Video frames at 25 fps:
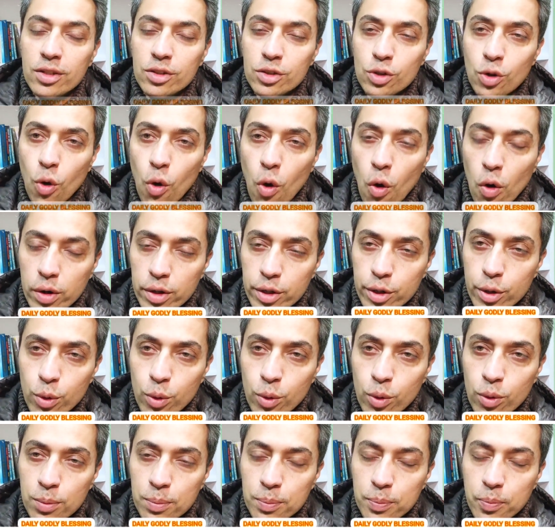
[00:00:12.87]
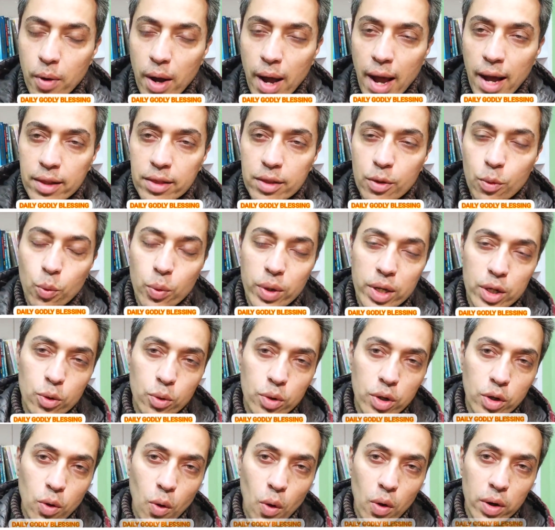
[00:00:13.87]
the audio and the video
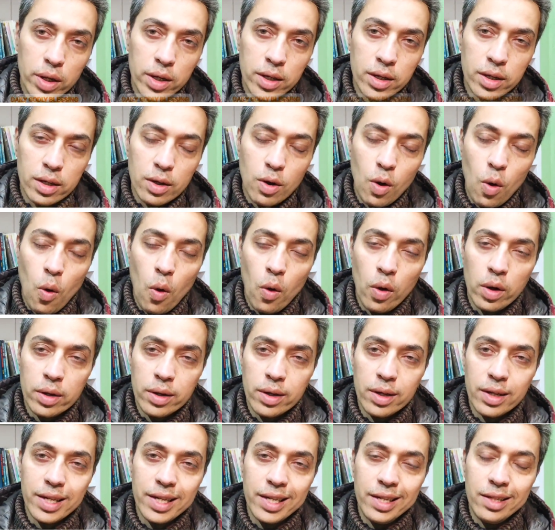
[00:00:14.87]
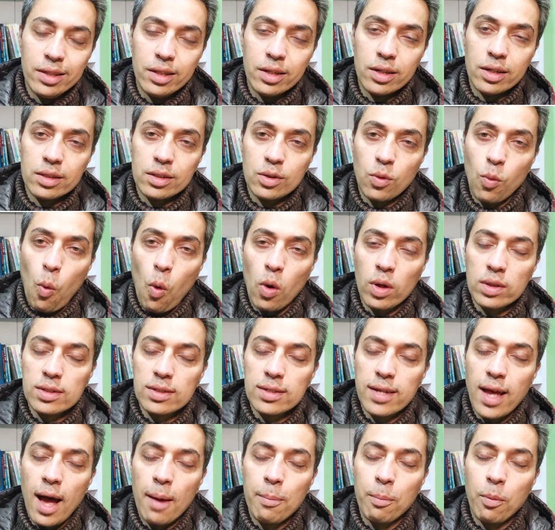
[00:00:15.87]
recording on either the
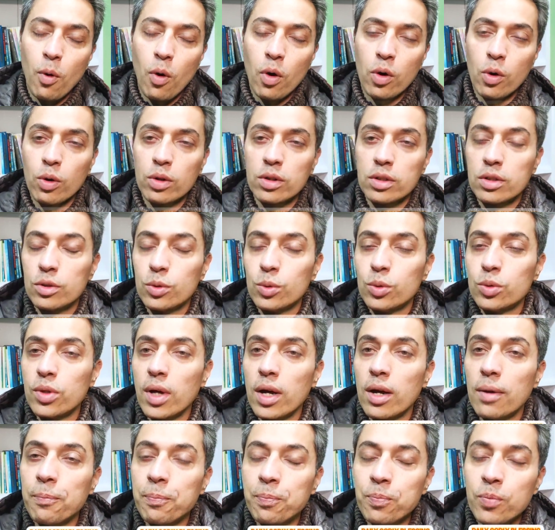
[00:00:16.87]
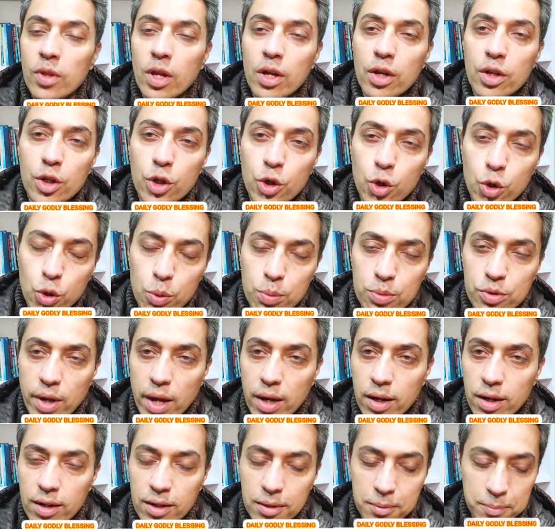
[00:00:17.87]
WhatsApp or onto the YouTube
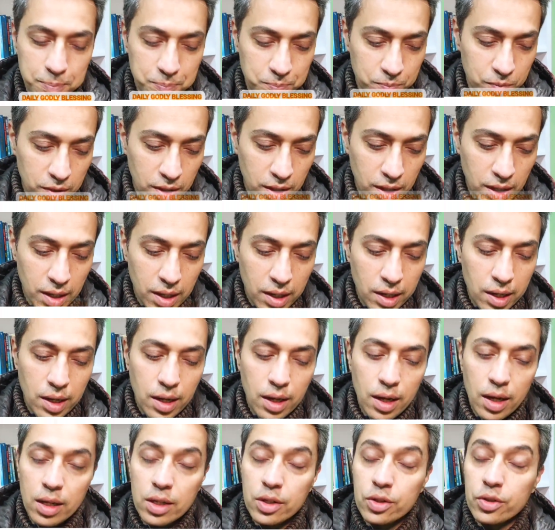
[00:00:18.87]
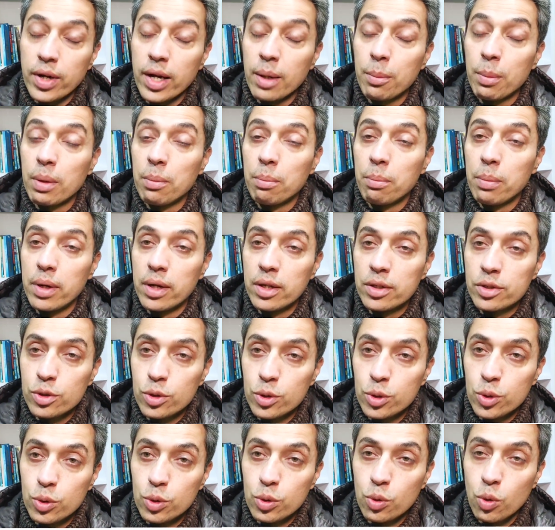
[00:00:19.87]
channel. I'll try my best
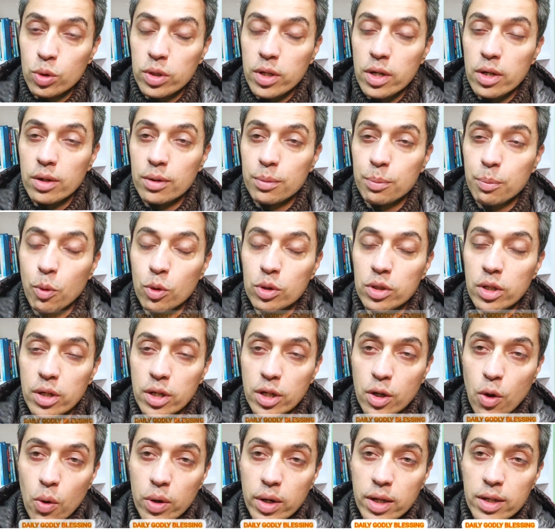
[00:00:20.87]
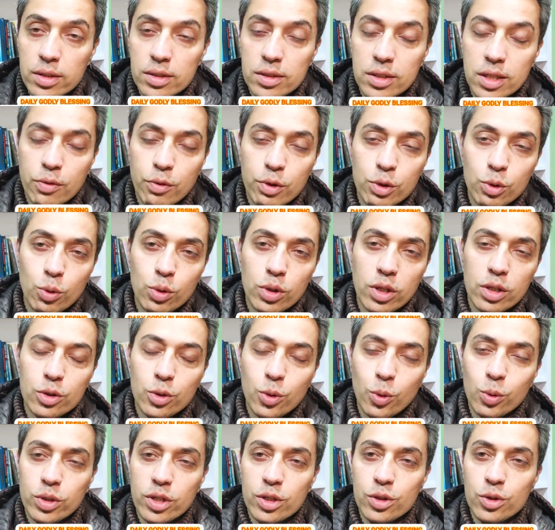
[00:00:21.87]
to do both the, both the recordings, even though the
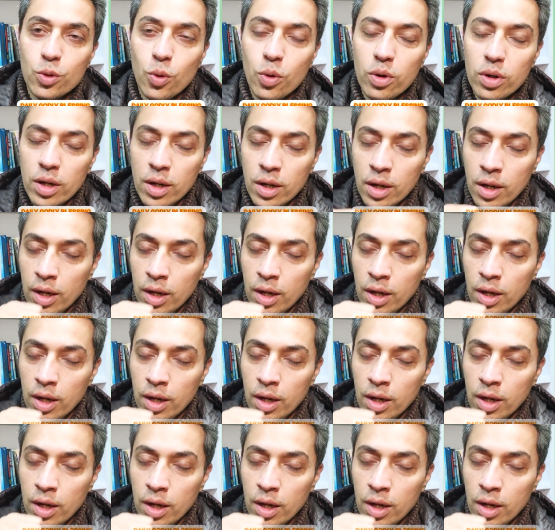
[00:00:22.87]
throat is sore.